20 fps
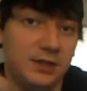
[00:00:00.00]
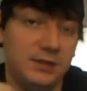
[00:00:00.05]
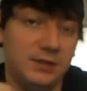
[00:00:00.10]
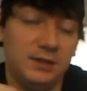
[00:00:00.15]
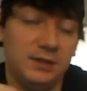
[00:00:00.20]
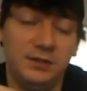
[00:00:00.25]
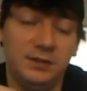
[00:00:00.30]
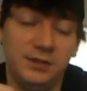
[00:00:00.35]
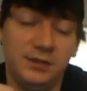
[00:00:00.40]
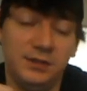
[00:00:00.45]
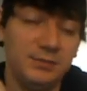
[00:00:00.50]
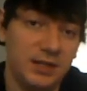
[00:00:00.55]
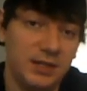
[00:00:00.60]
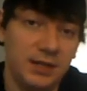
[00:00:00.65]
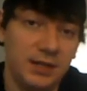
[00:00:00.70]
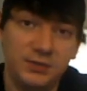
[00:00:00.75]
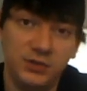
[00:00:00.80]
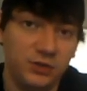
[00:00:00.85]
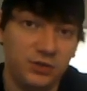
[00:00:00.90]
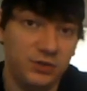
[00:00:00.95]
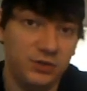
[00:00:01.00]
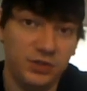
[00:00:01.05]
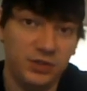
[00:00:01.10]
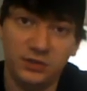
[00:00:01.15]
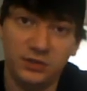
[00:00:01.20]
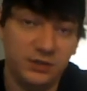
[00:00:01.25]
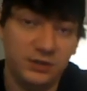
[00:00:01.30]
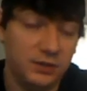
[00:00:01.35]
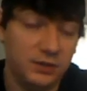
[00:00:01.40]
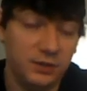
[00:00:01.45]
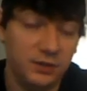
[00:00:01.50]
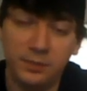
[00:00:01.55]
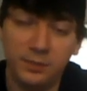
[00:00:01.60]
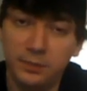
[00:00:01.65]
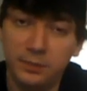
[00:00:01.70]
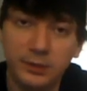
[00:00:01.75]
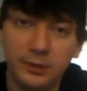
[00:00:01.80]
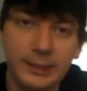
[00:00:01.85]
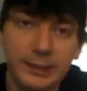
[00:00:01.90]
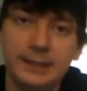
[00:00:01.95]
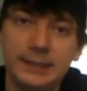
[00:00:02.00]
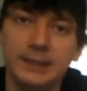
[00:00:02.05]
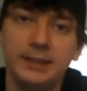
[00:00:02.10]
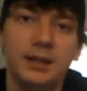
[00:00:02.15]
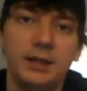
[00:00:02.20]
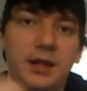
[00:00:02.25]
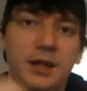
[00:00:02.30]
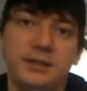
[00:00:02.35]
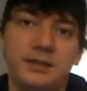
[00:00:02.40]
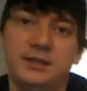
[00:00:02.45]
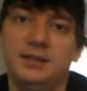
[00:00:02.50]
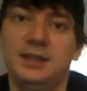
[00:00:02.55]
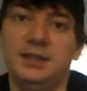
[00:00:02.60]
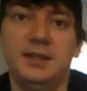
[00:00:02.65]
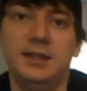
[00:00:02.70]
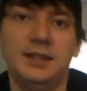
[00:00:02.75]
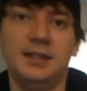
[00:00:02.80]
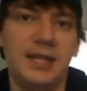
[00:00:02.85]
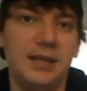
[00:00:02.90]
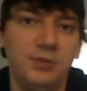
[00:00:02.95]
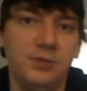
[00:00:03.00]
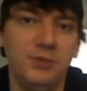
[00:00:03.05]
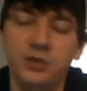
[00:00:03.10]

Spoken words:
because sometimes you're just completely lost in the game.